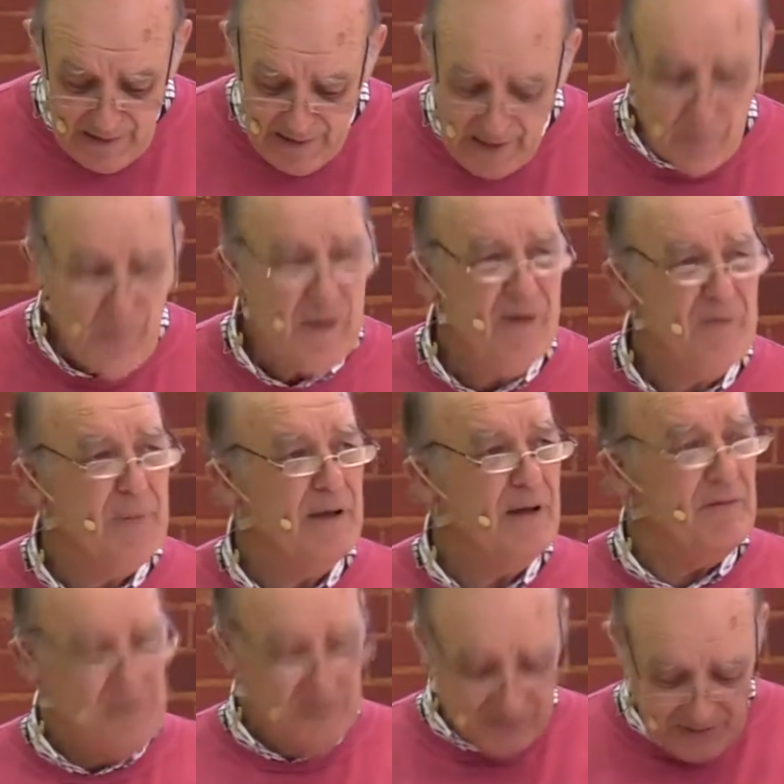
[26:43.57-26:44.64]
And we have been
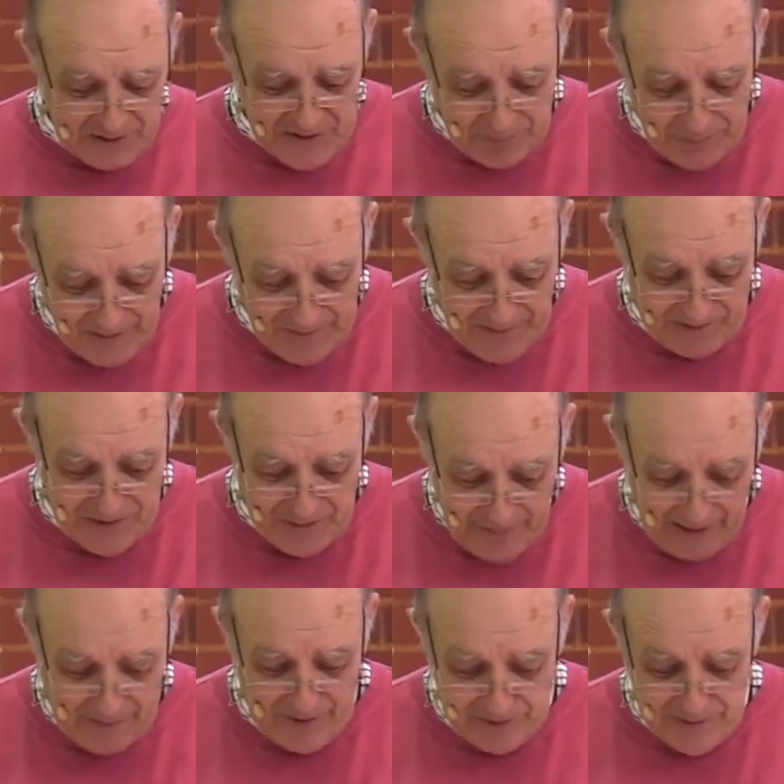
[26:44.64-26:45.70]
given such a privilege to be
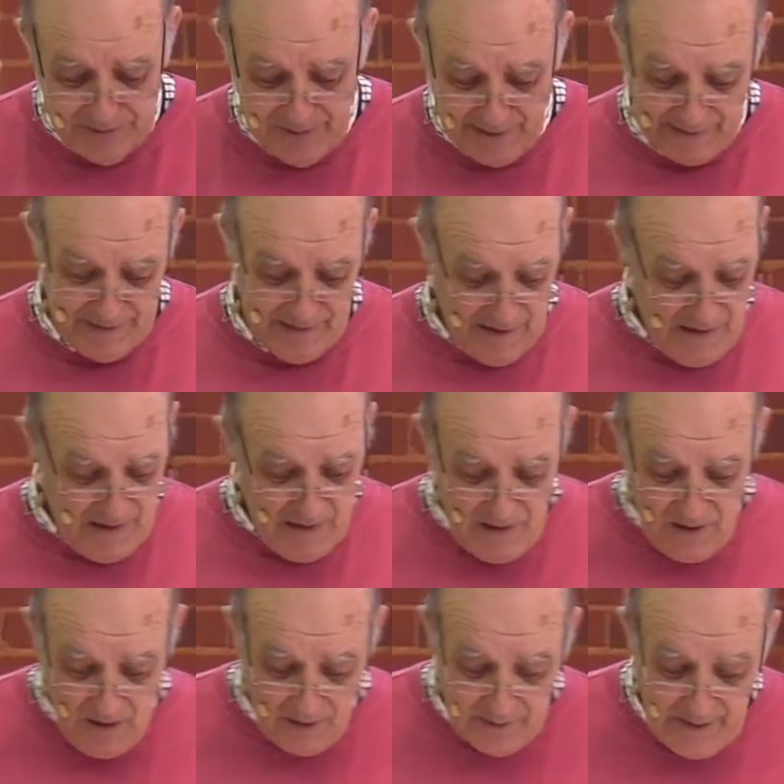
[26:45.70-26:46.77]
able to do that.
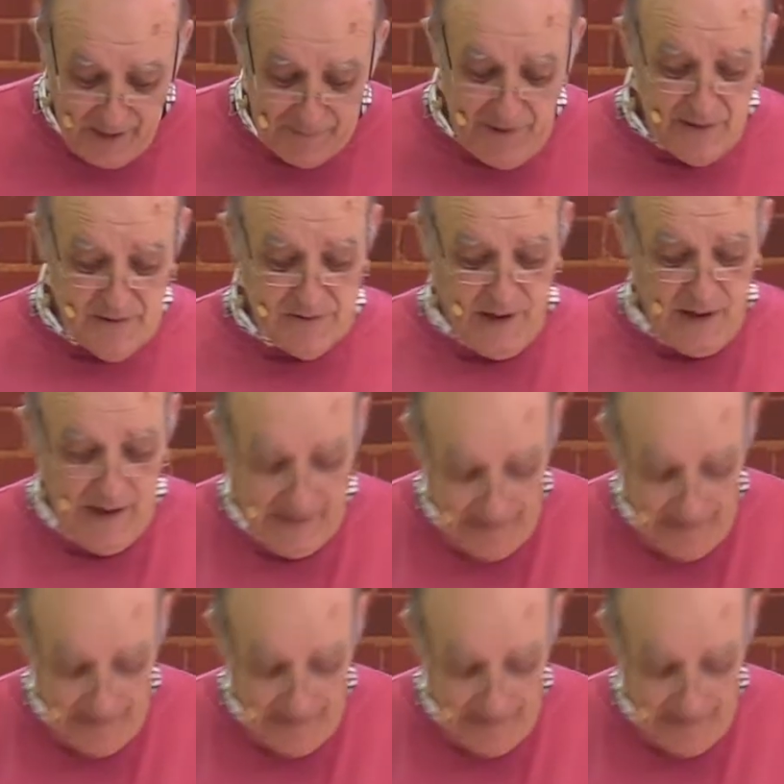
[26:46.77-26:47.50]
Okay, I